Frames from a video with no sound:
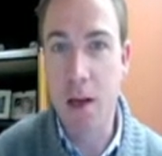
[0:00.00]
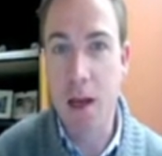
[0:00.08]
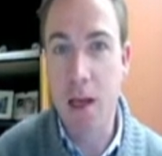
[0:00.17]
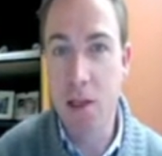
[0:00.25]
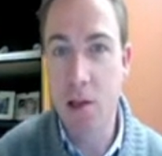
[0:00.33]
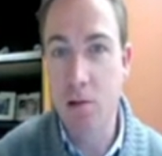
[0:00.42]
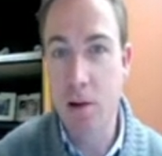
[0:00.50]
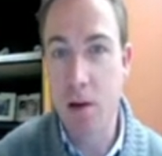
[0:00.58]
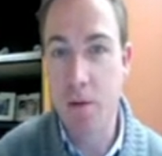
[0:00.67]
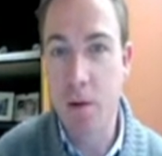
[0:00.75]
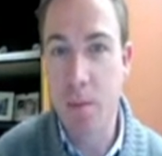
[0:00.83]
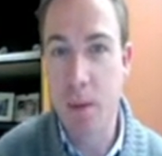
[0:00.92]
a history
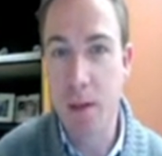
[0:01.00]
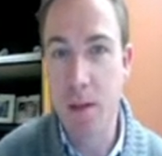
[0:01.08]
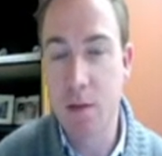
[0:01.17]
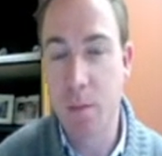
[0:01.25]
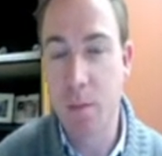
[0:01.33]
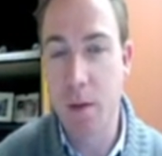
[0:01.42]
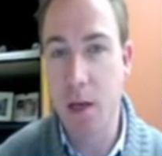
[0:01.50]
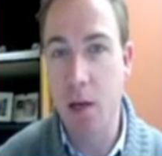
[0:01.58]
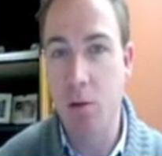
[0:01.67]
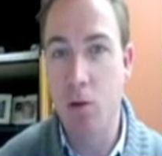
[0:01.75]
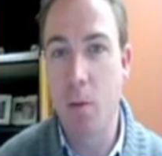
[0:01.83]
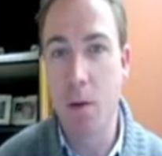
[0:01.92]
of your business from the day
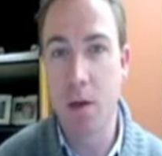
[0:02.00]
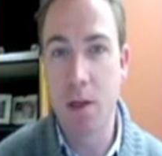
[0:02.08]
you opened